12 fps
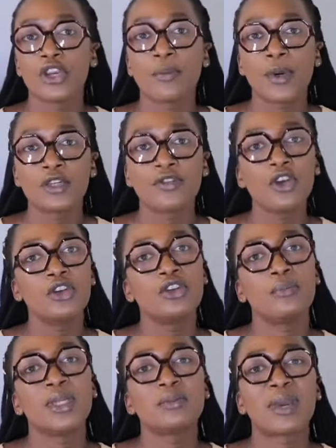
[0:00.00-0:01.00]
Your portfolio
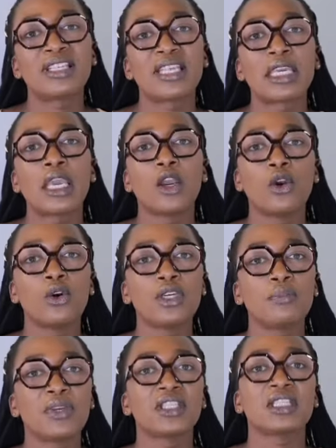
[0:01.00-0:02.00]
you build by taking
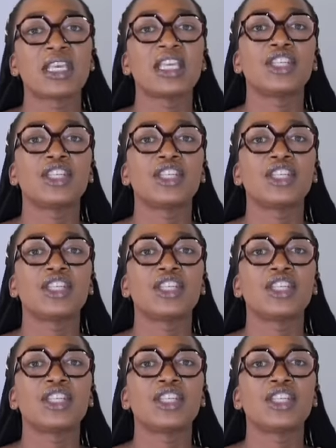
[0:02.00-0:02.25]
good pictures